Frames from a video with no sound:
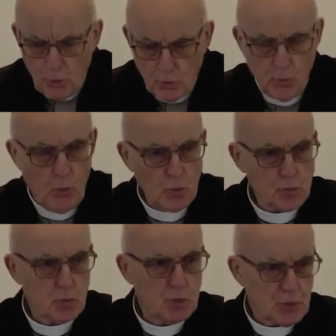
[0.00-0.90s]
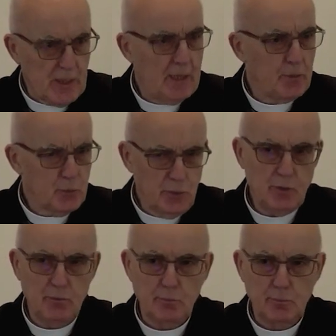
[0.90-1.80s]
those who try to
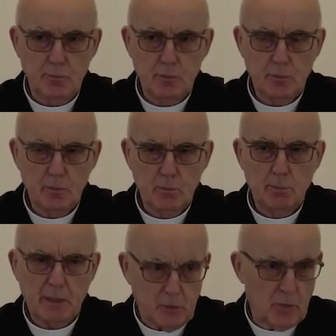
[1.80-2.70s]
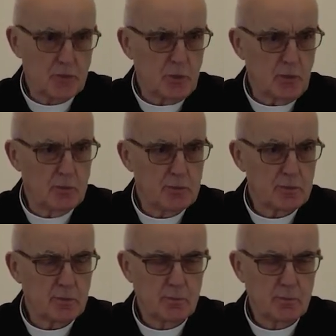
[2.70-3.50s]
live by God's laws.